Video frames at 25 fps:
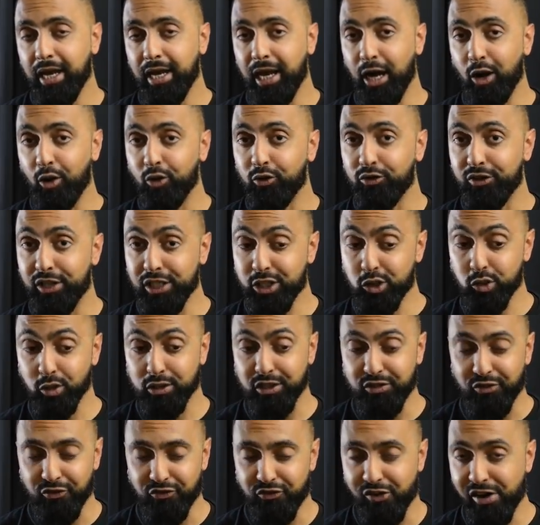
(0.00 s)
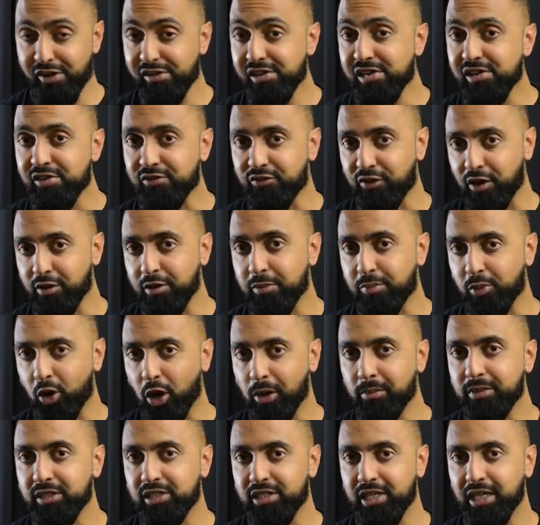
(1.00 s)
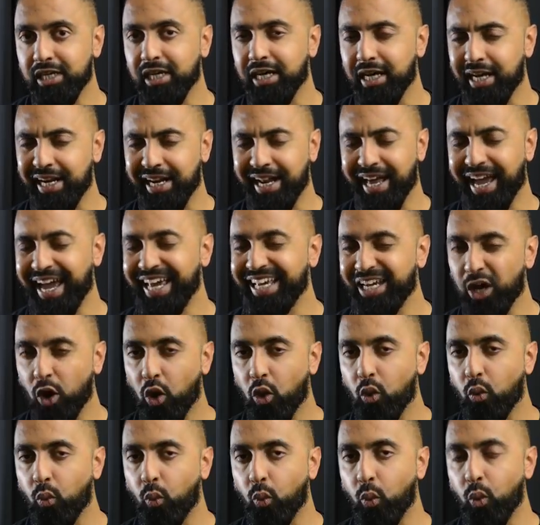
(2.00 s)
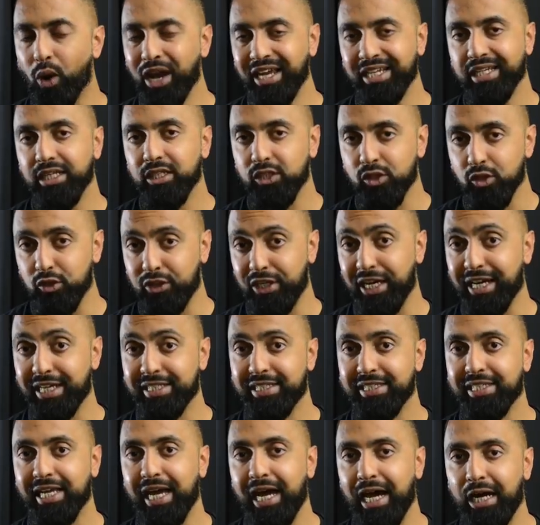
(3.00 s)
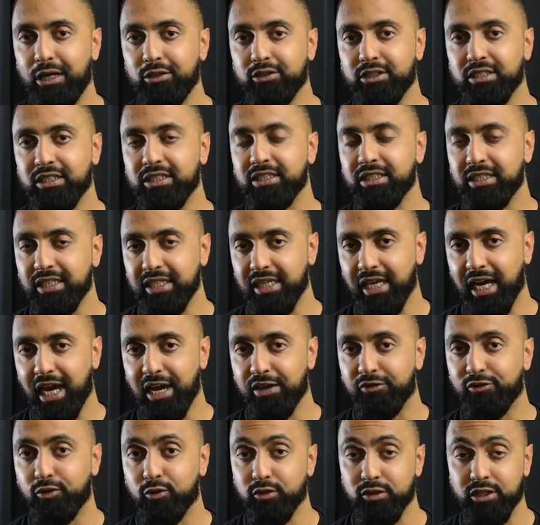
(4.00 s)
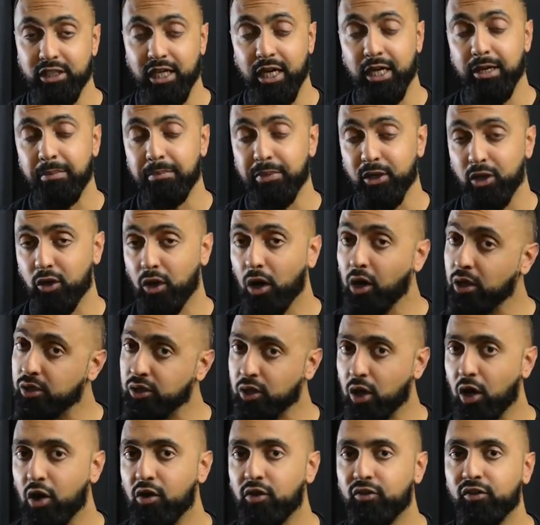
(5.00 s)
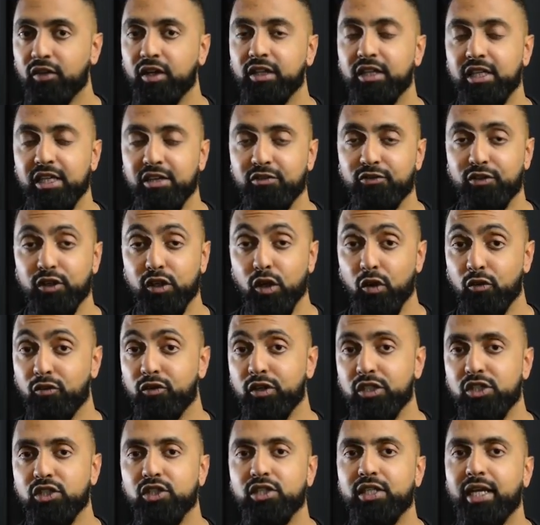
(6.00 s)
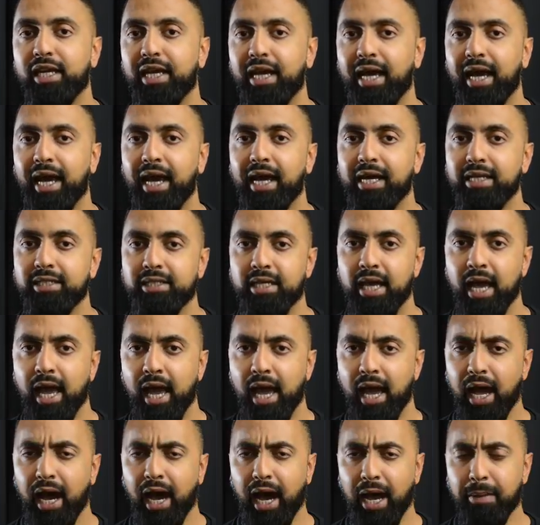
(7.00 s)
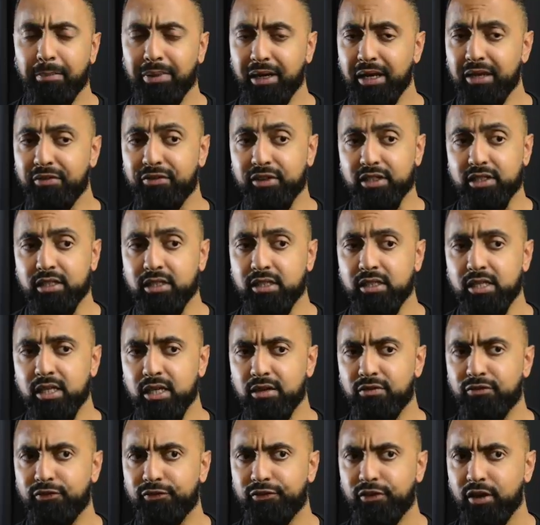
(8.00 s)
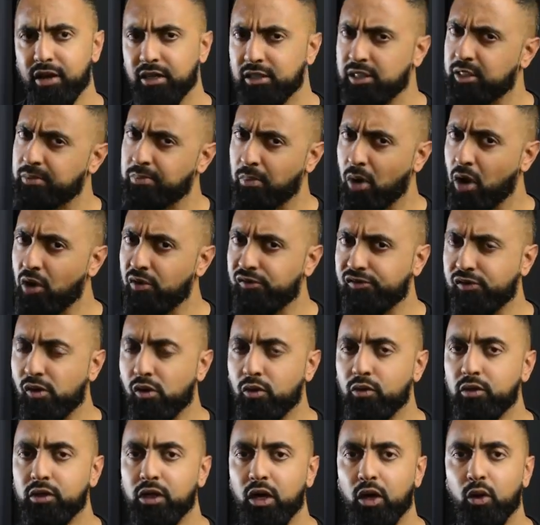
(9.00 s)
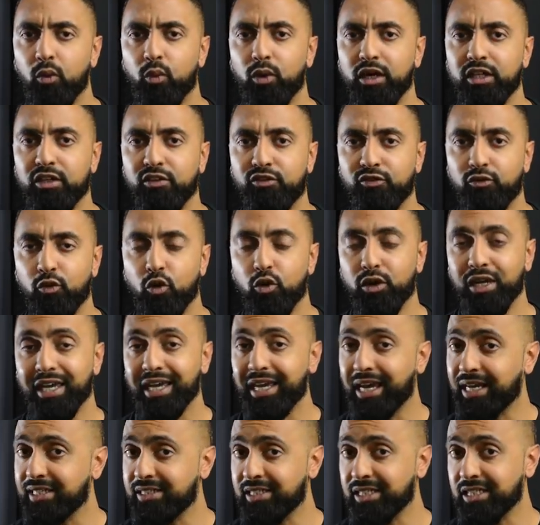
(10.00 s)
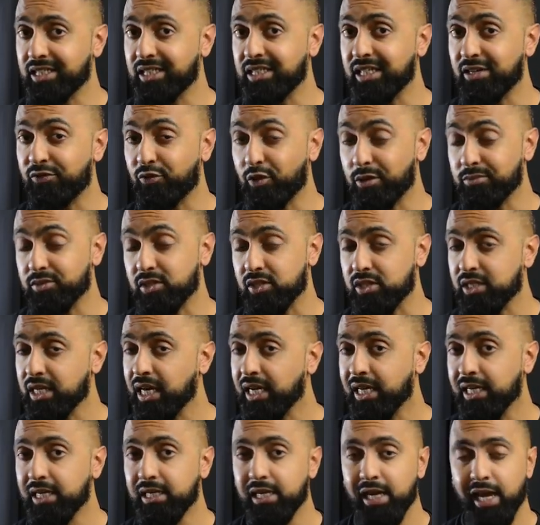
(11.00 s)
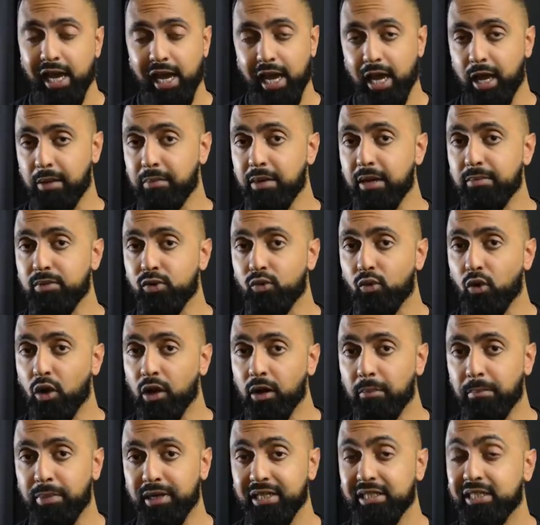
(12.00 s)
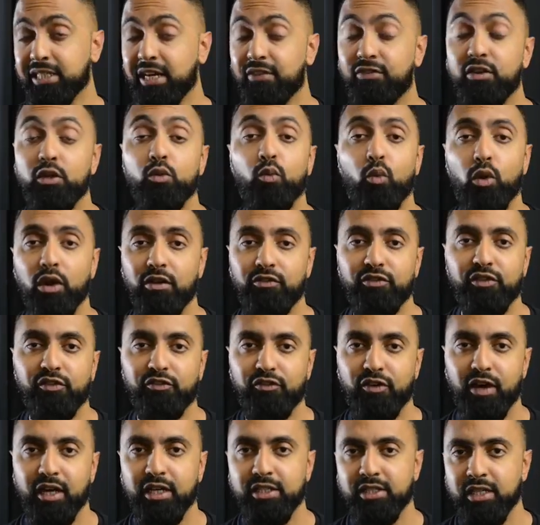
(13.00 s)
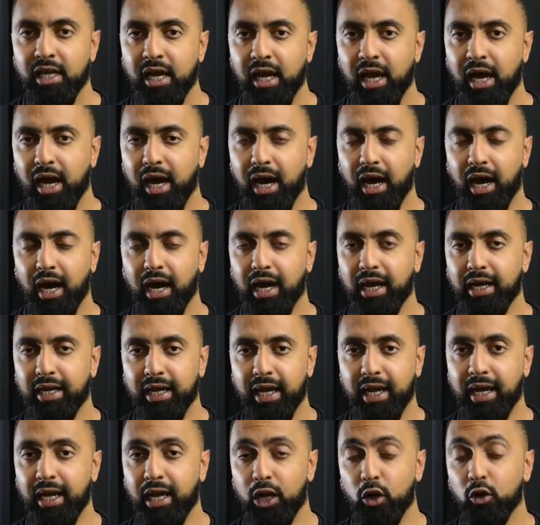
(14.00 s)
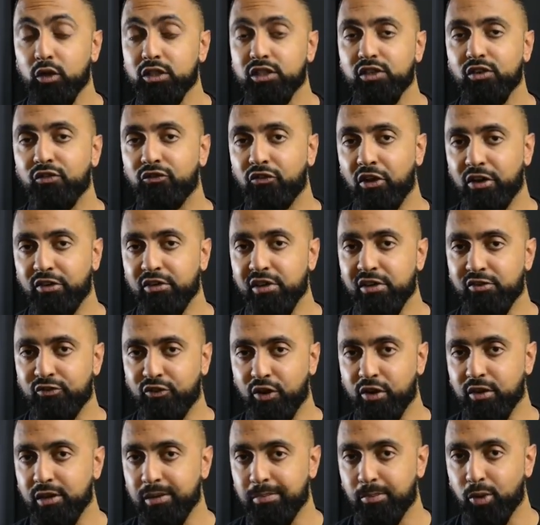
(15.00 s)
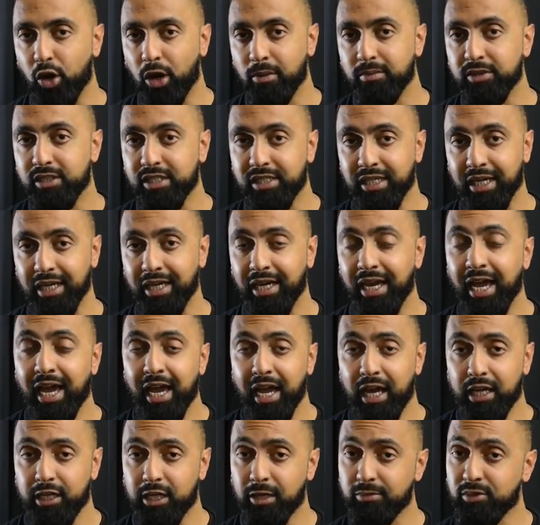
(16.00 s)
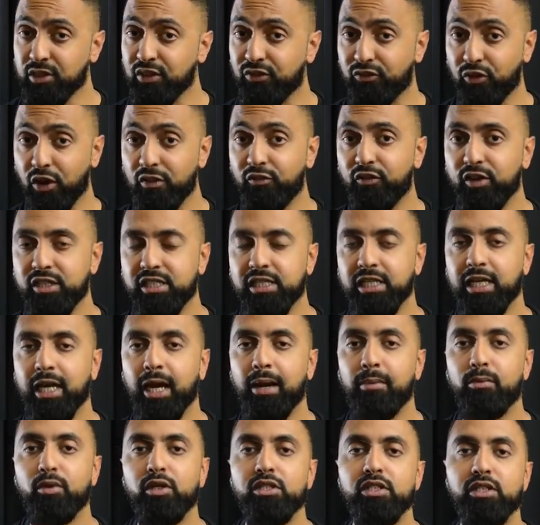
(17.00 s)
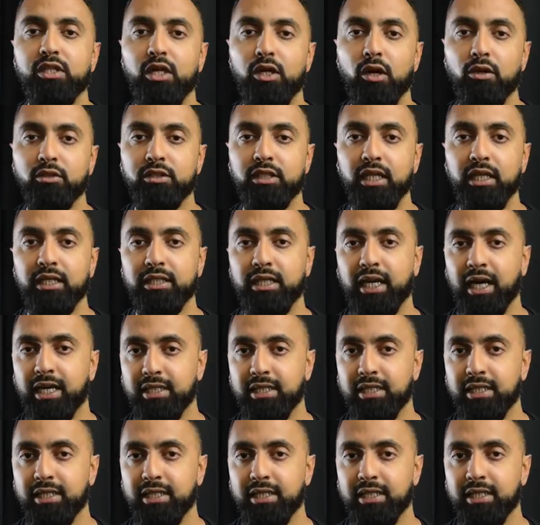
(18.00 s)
Now this looks very, very promising, and I can't wait to test out the iPhone 10 because of the video features that it has. I believe it's the first smartphone with 4K at 60 frames a second. I may be wrong, but it's definitely one of the first, and it looks very, very promising. In terms of the front-facing cameras, the Note 8